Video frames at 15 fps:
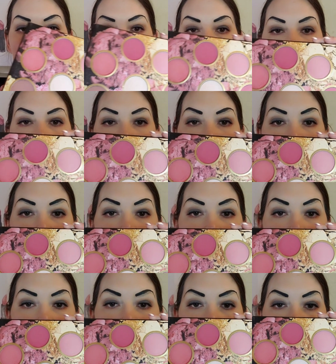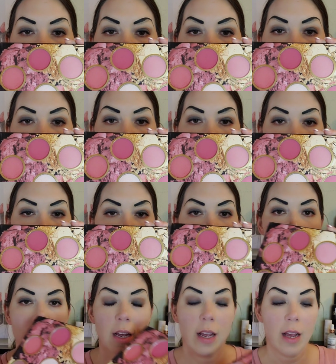It's got a bunch of different colors,
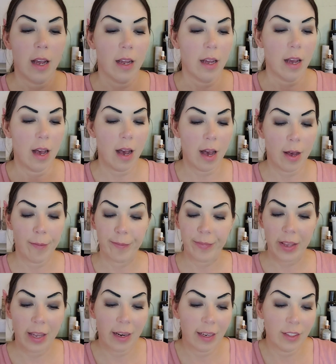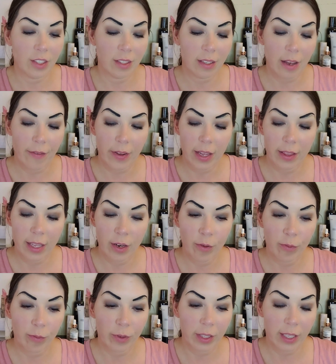and I just love it. They
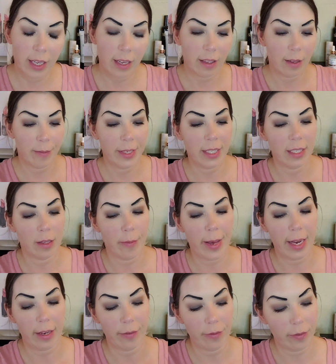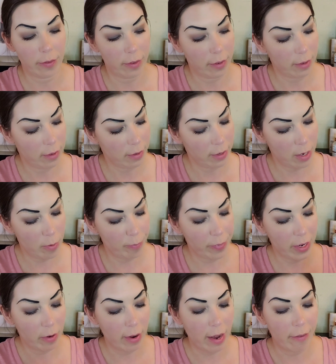don't really, let me see on the back. Nope,
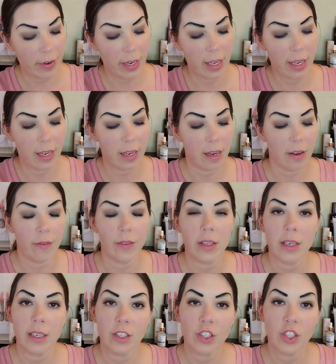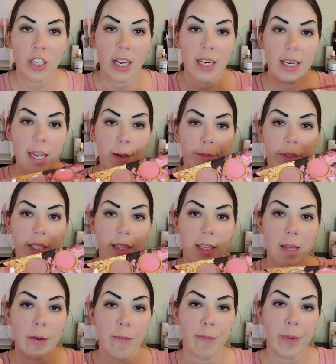they don't have any of the shade names in
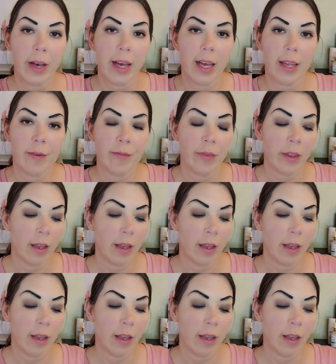them, but